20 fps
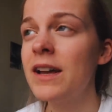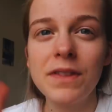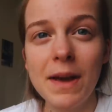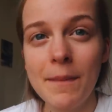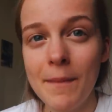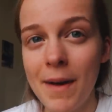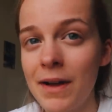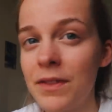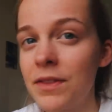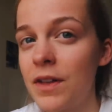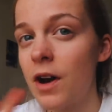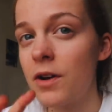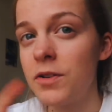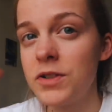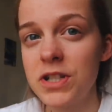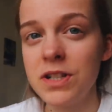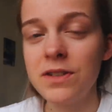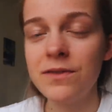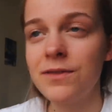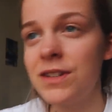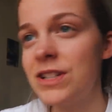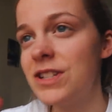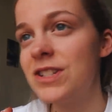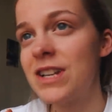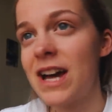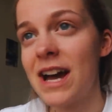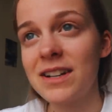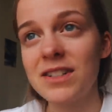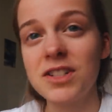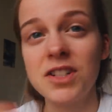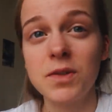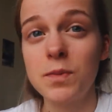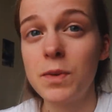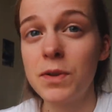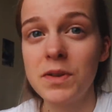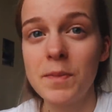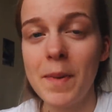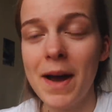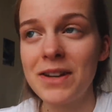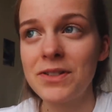The amount that I'll do for each text just
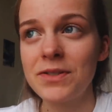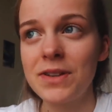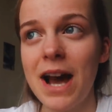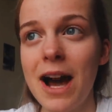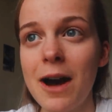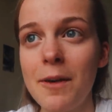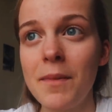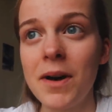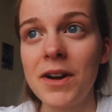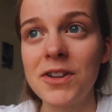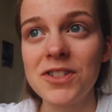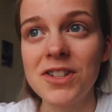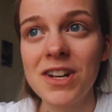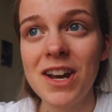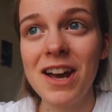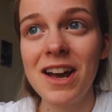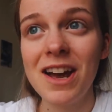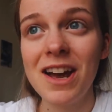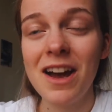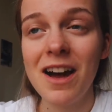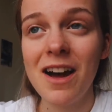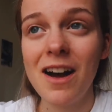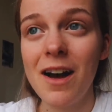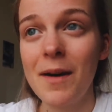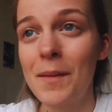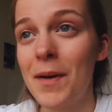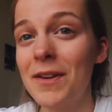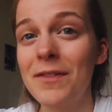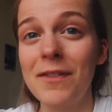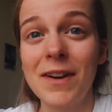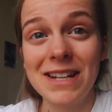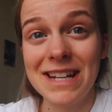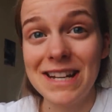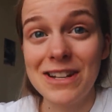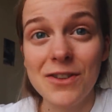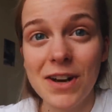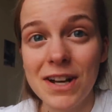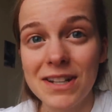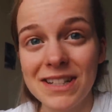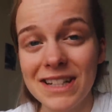will depend on how much I find it
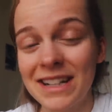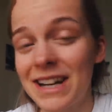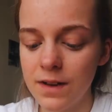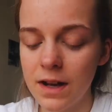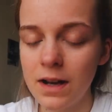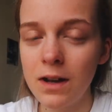interesting.